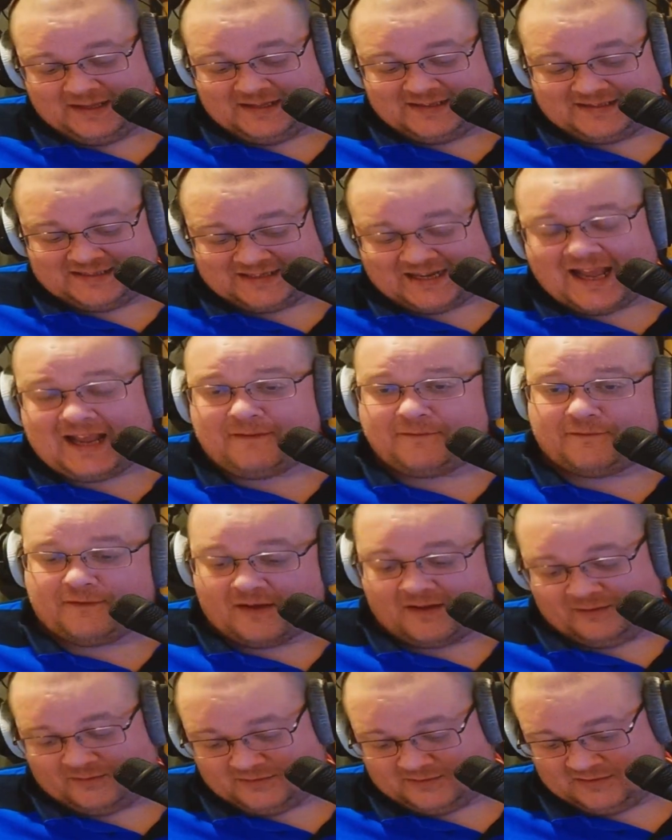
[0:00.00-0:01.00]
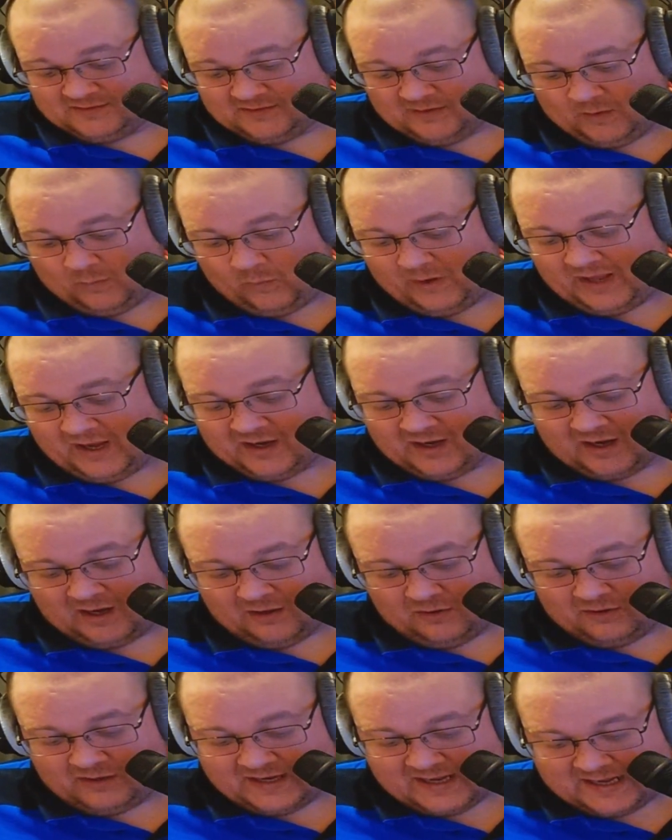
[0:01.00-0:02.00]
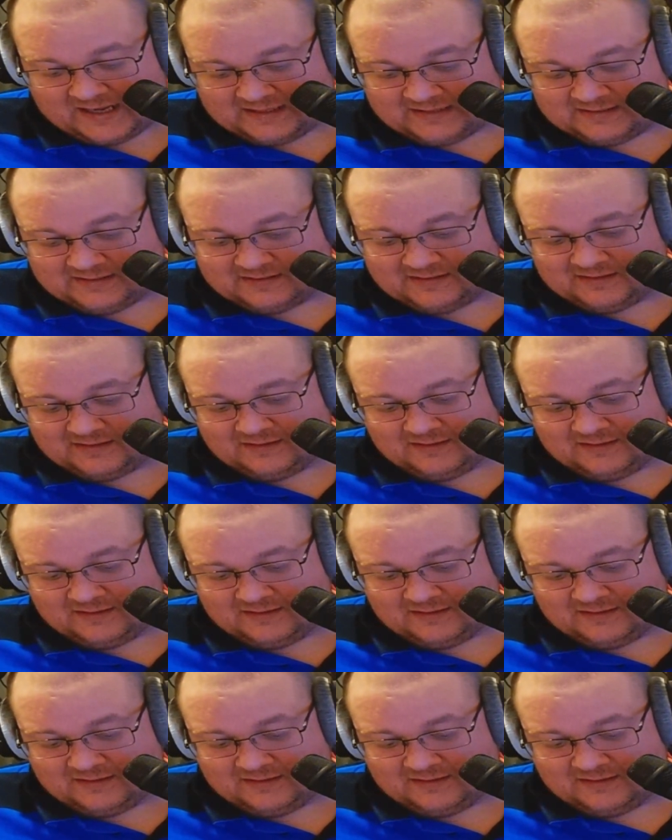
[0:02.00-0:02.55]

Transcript: Today, folks, we are going to look at